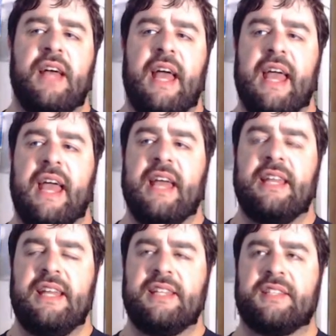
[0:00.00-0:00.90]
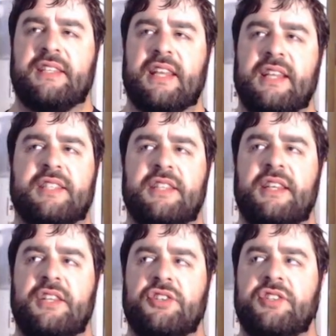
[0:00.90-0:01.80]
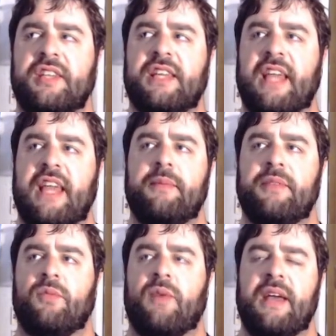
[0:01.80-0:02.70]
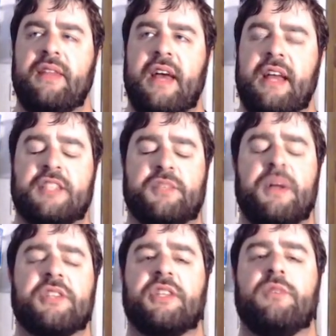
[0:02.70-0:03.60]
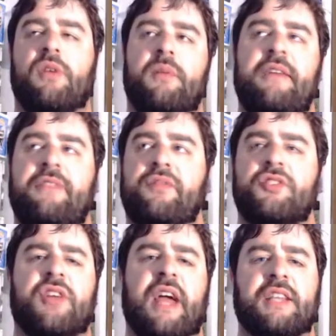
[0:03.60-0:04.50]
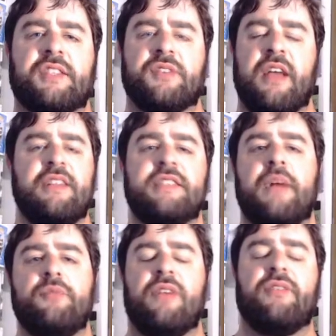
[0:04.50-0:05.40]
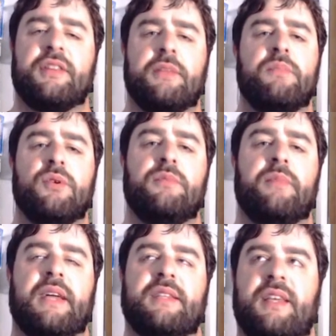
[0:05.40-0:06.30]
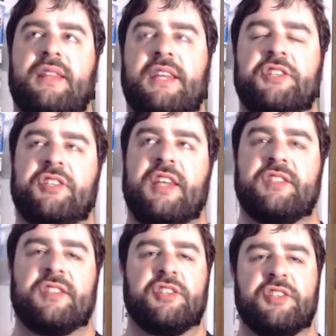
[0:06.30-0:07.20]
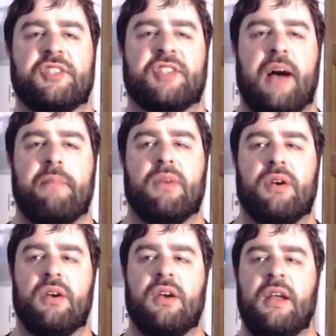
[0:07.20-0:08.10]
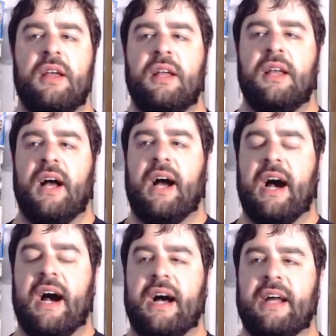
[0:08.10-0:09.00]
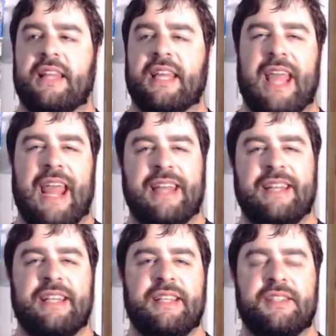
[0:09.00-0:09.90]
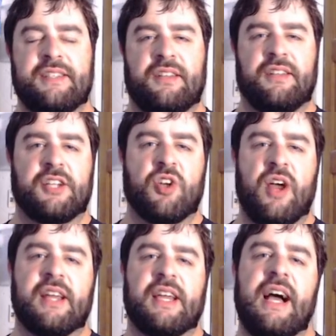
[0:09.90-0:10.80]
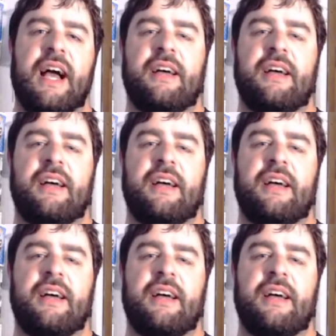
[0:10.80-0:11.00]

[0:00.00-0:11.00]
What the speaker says: and it's an interesting game in the way that, especially one of my favorite tracks is every time you're ever at the moon base. I think it just has such a somber, like 80s electronica